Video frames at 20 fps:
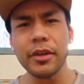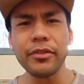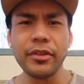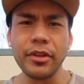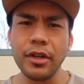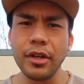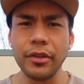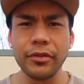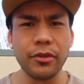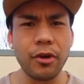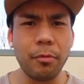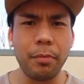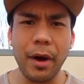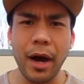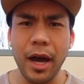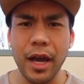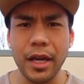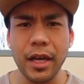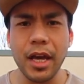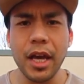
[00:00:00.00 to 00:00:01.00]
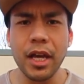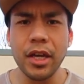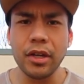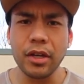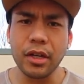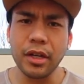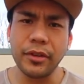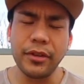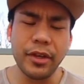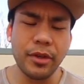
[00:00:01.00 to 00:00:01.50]
As the years go by,
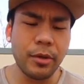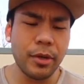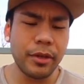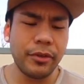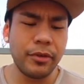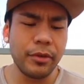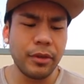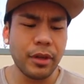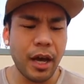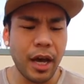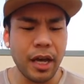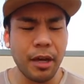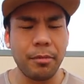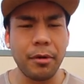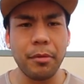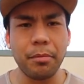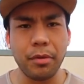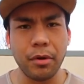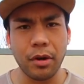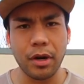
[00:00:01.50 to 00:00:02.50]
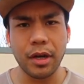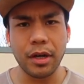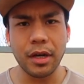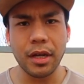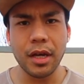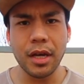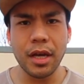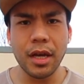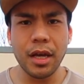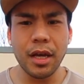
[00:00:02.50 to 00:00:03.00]
you're continuing to lie about porn.
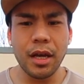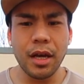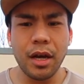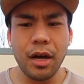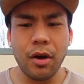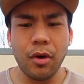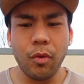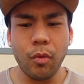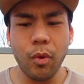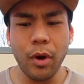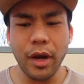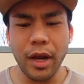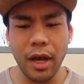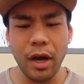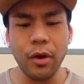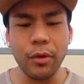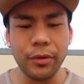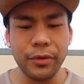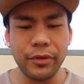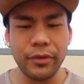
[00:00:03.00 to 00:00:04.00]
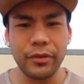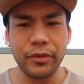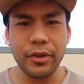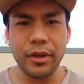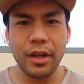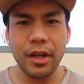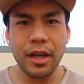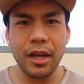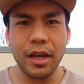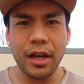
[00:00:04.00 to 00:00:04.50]
What else
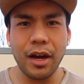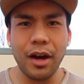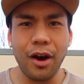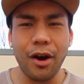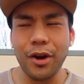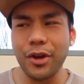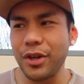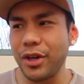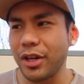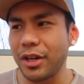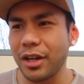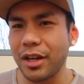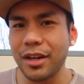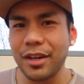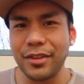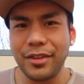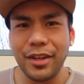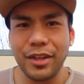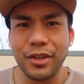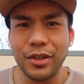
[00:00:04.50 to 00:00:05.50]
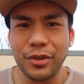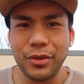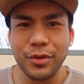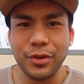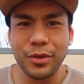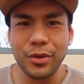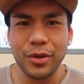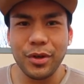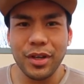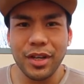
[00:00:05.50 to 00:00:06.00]
are you gonna continue
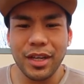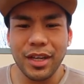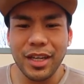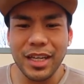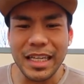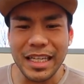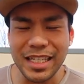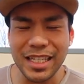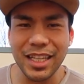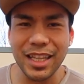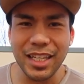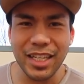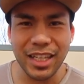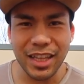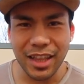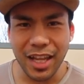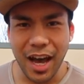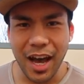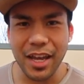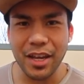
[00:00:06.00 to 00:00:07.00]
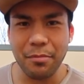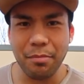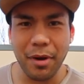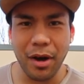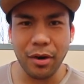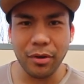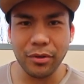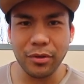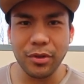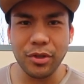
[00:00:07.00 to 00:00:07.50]
to easily lie
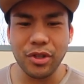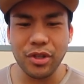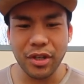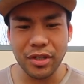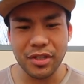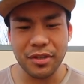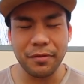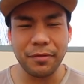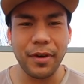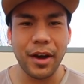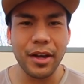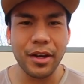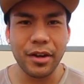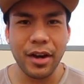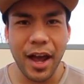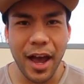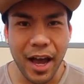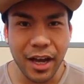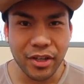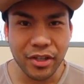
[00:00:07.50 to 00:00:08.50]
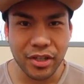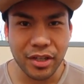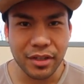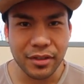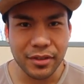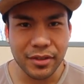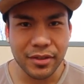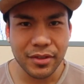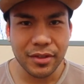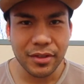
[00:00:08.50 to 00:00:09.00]
about to justify your
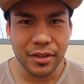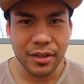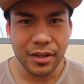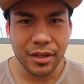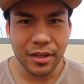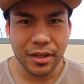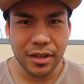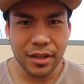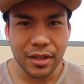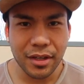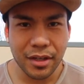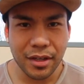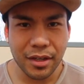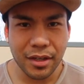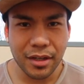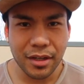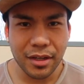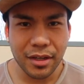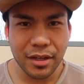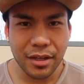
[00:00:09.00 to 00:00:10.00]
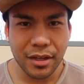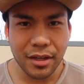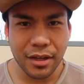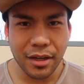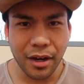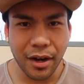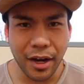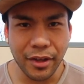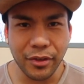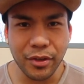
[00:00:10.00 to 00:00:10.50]
actions?
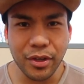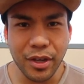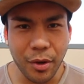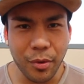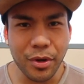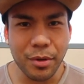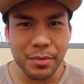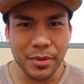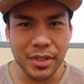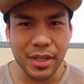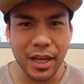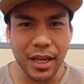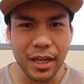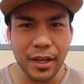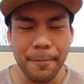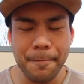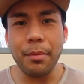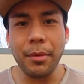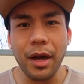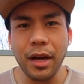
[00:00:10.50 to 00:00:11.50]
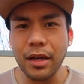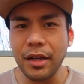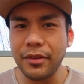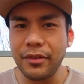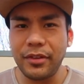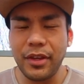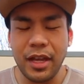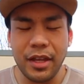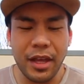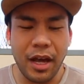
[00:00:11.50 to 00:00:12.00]
All right, do you get what I'm saying? I'm not gonna
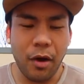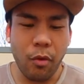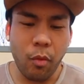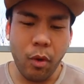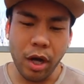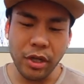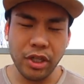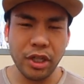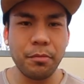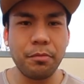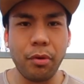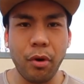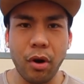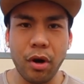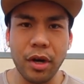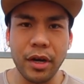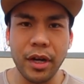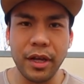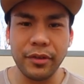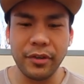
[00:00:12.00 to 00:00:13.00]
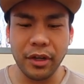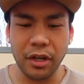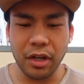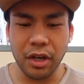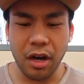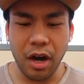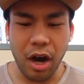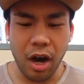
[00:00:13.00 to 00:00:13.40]
say that watching porn is gonna